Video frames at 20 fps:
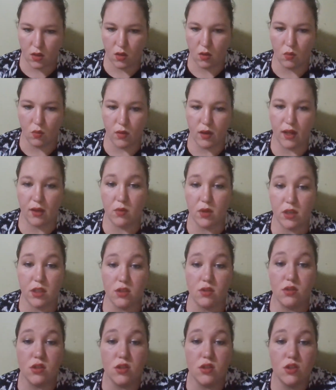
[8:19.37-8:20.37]
what I want
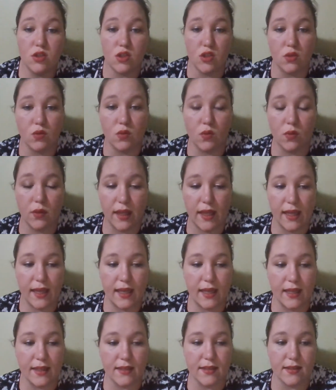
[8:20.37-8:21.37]
you to do
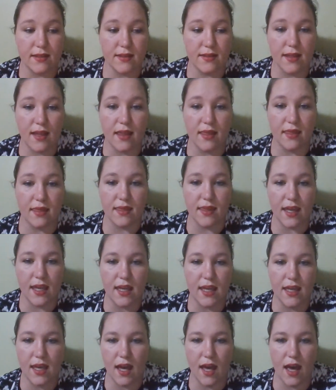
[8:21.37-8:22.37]
is
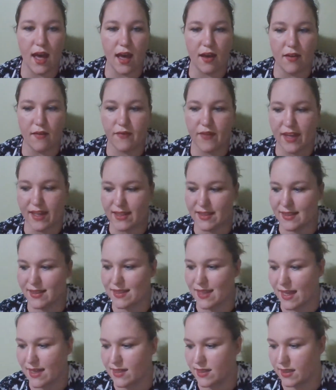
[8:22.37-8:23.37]
think of a
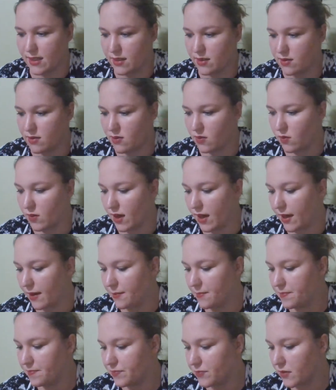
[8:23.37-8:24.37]
sentence, okay?
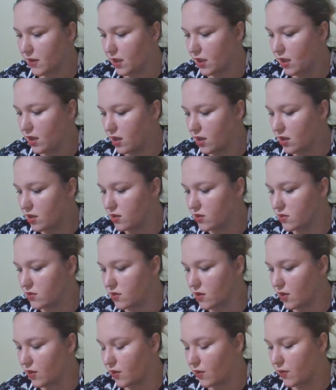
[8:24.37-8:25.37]

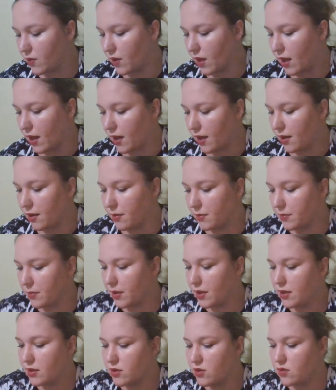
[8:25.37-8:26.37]
So,
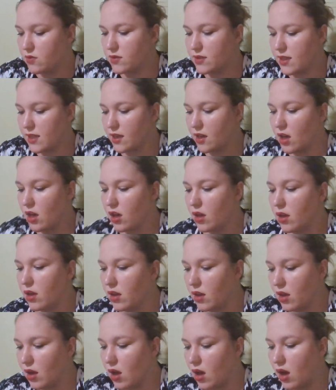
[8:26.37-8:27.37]
using
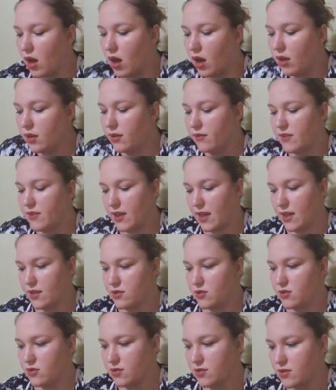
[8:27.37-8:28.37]
all of the
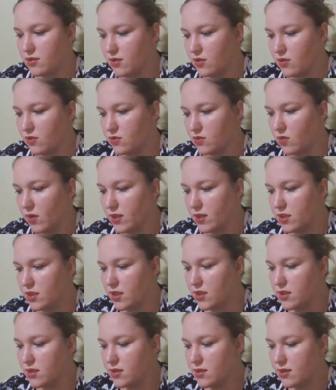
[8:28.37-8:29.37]
answers to those
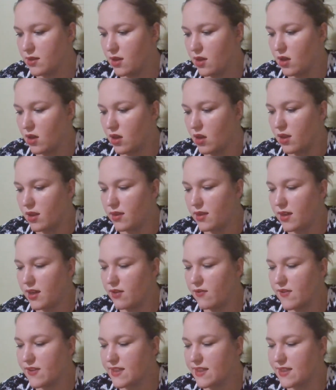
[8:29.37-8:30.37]
questions, think
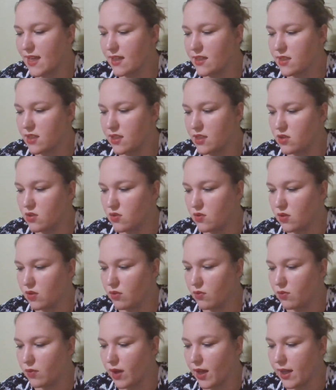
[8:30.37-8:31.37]
of a sentence you
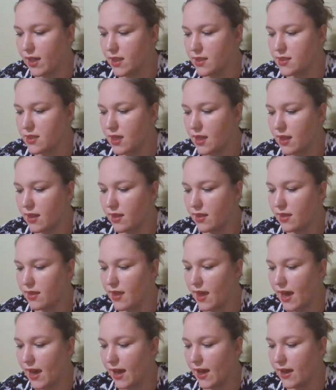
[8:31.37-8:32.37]
could write
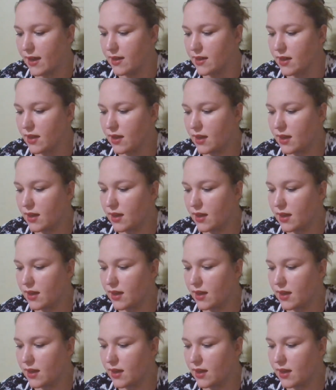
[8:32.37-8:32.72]
that